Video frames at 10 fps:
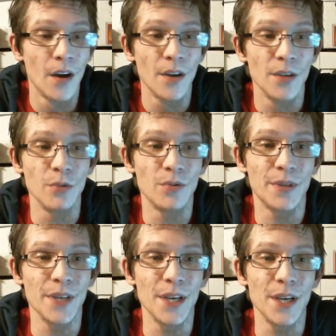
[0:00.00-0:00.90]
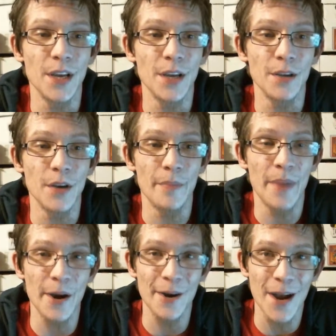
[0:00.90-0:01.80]
You see a
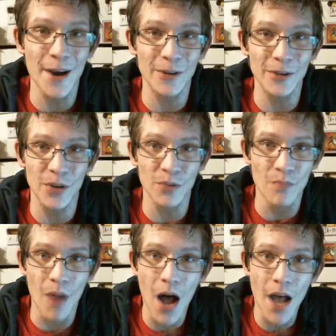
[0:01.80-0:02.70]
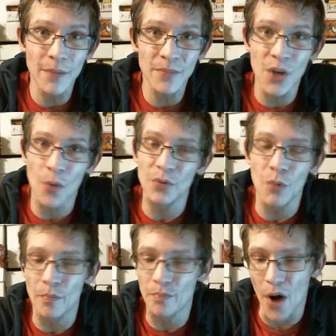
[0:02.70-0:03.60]
pair of characters that are mimes go into
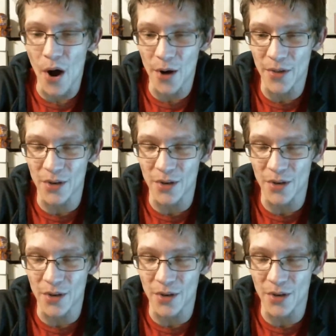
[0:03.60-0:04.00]
a bar that